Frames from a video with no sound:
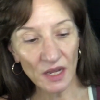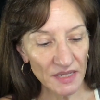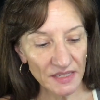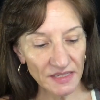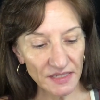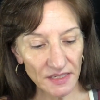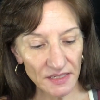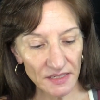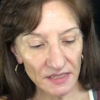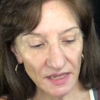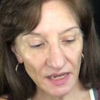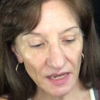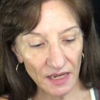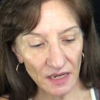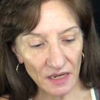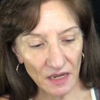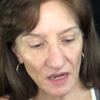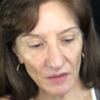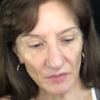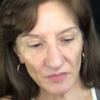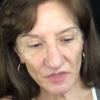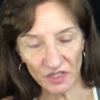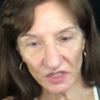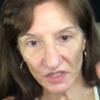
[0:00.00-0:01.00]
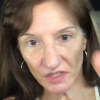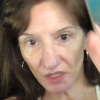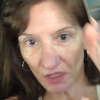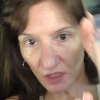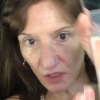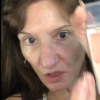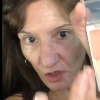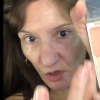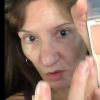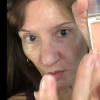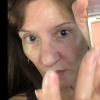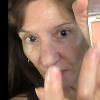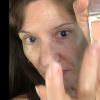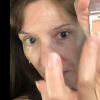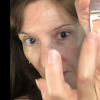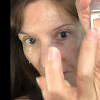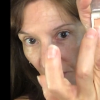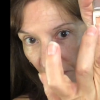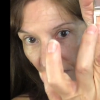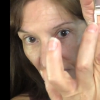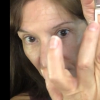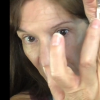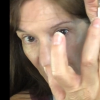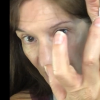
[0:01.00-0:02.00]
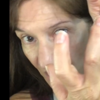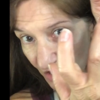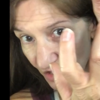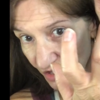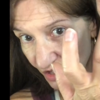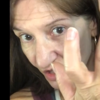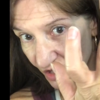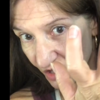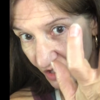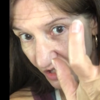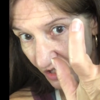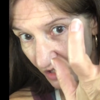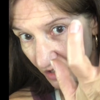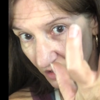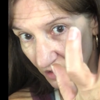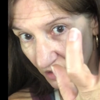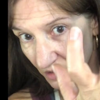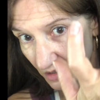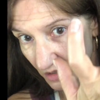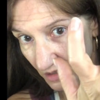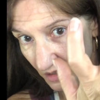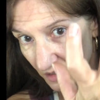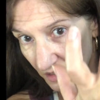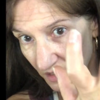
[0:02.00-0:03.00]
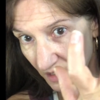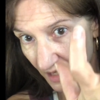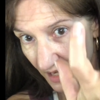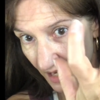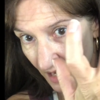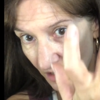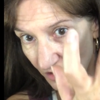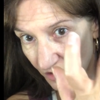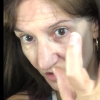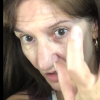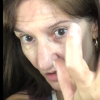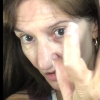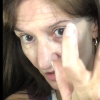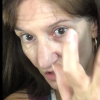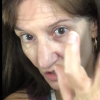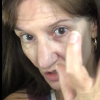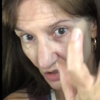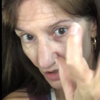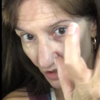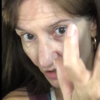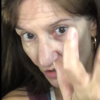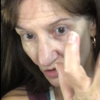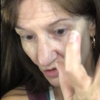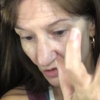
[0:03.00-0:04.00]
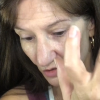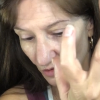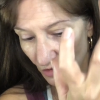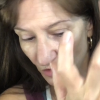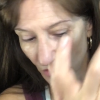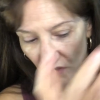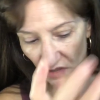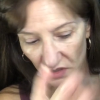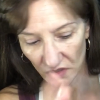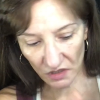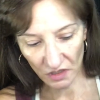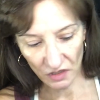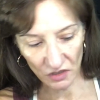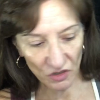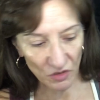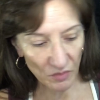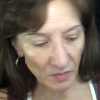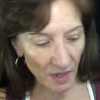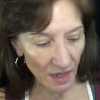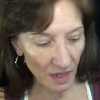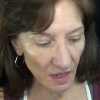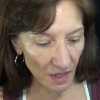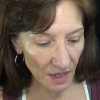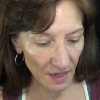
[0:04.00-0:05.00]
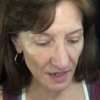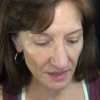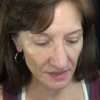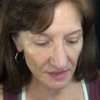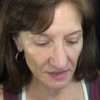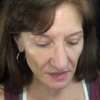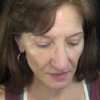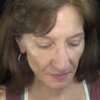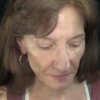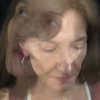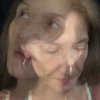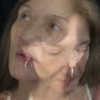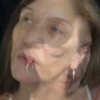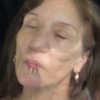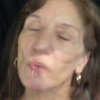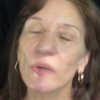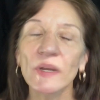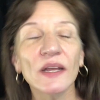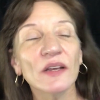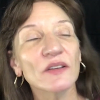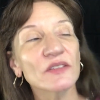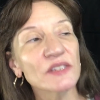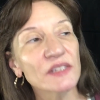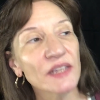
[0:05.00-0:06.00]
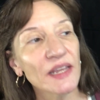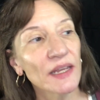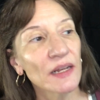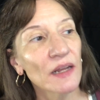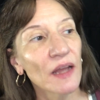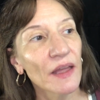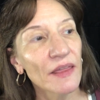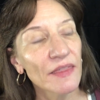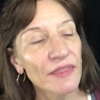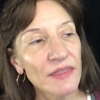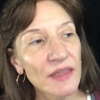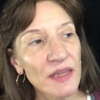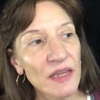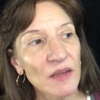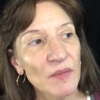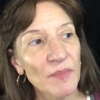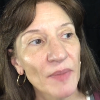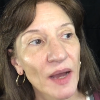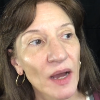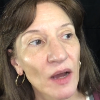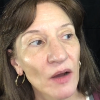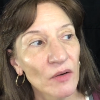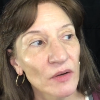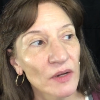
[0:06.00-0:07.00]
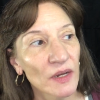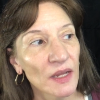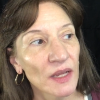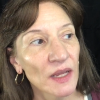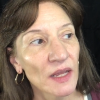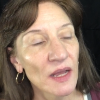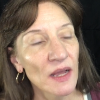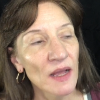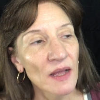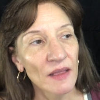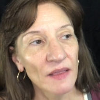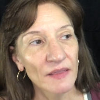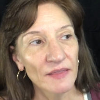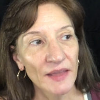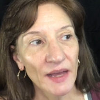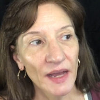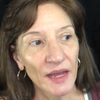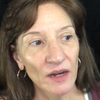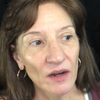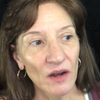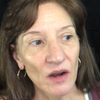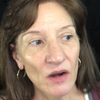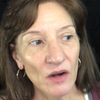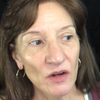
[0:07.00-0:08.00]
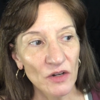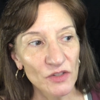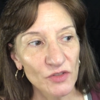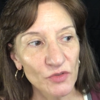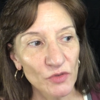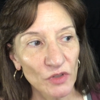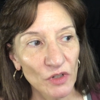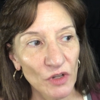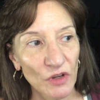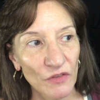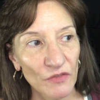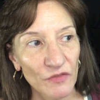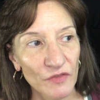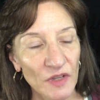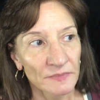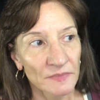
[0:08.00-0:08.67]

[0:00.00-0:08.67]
Today I'm just gonna go with the peach to cancel the dark circles under my eyes. What else can I think about that are sort of